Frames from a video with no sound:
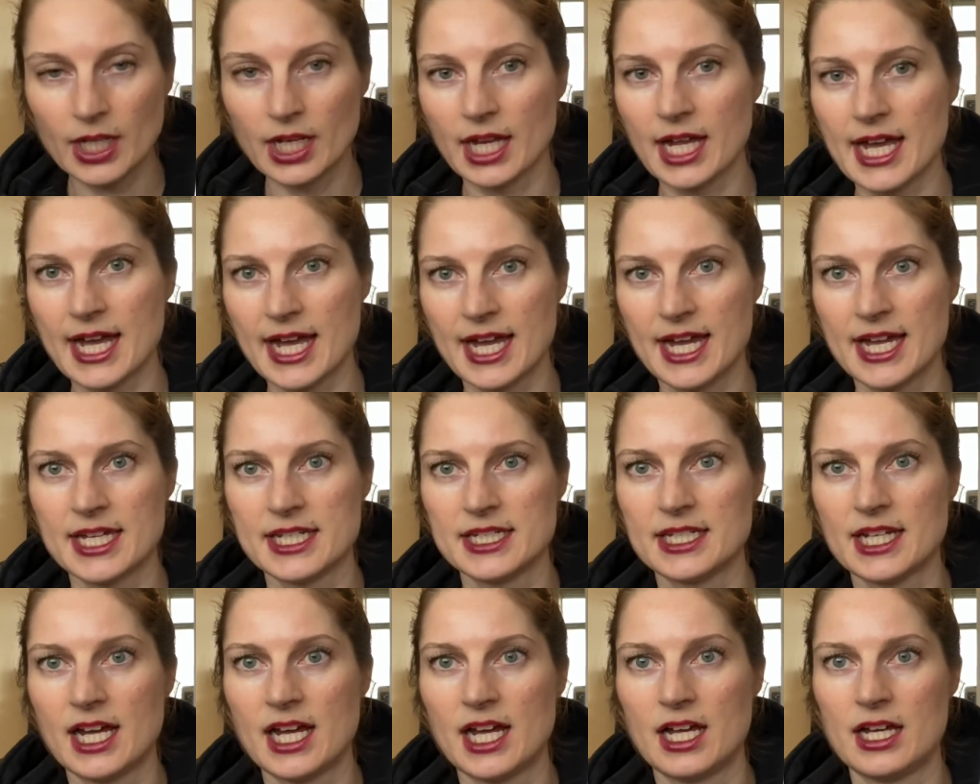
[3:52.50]

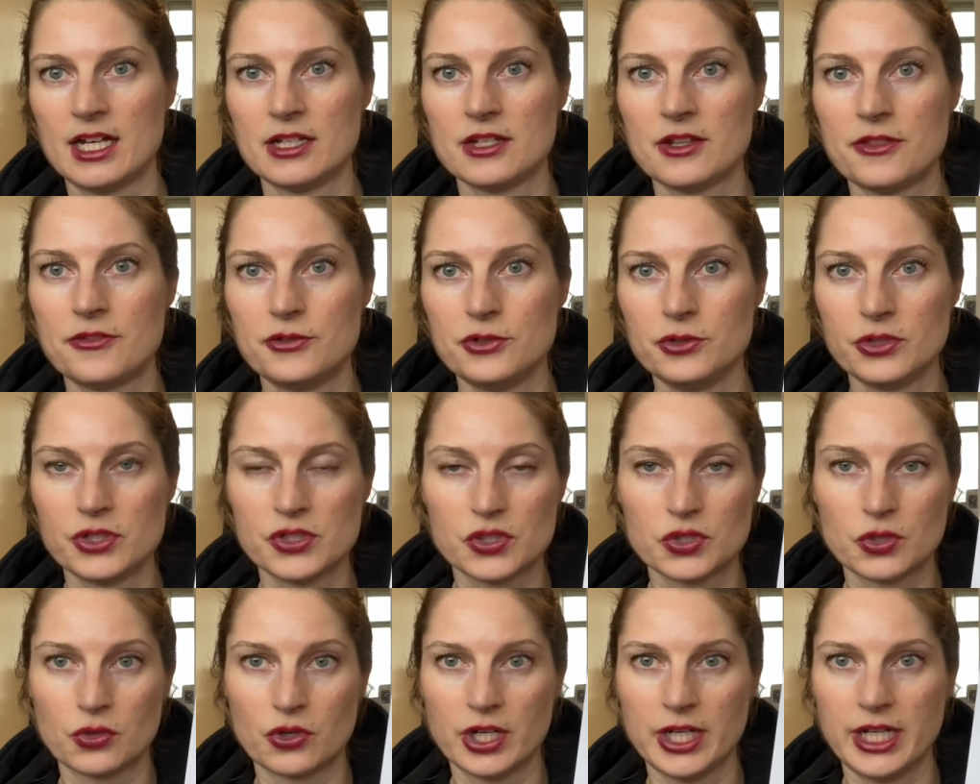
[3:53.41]
And uh, through the
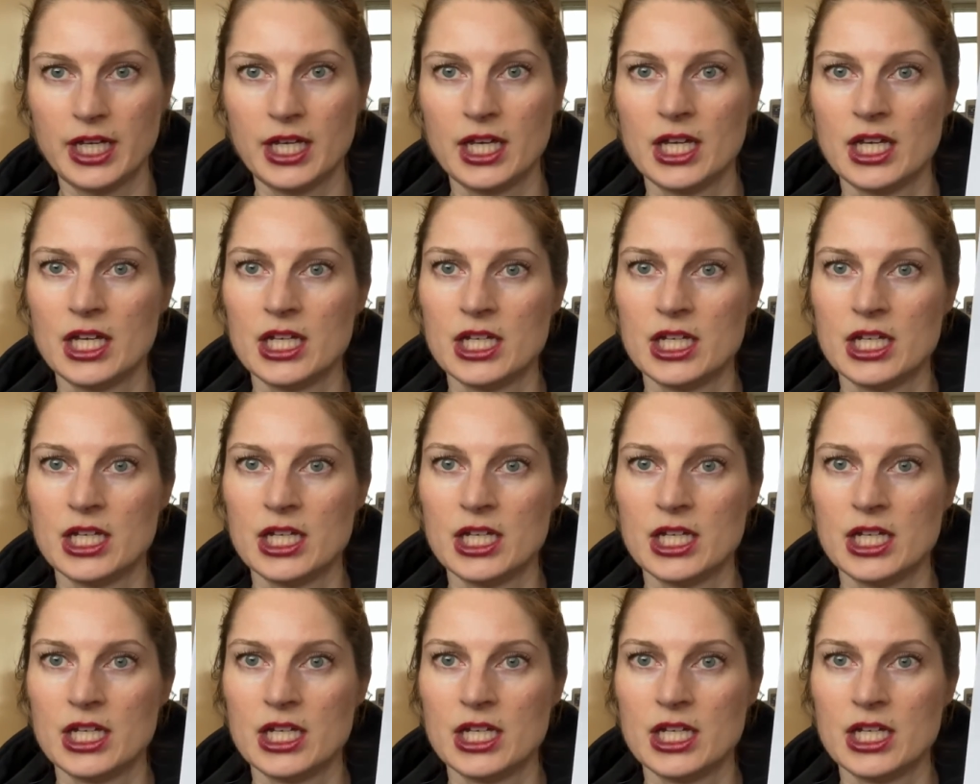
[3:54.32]
story,